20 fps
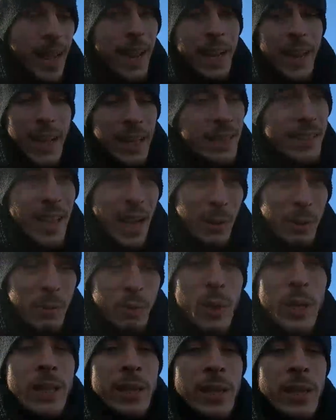and that that
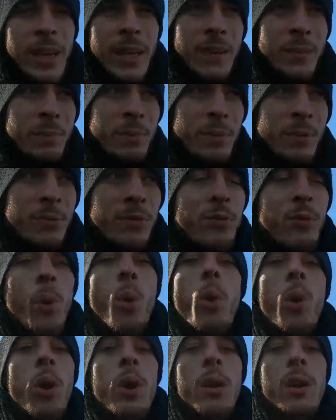was written like
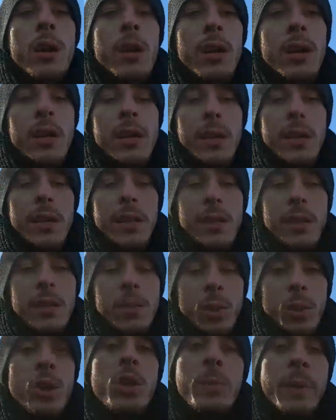before
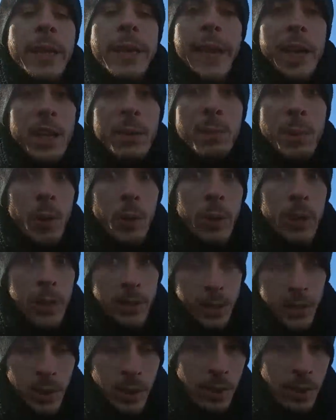social media exploded.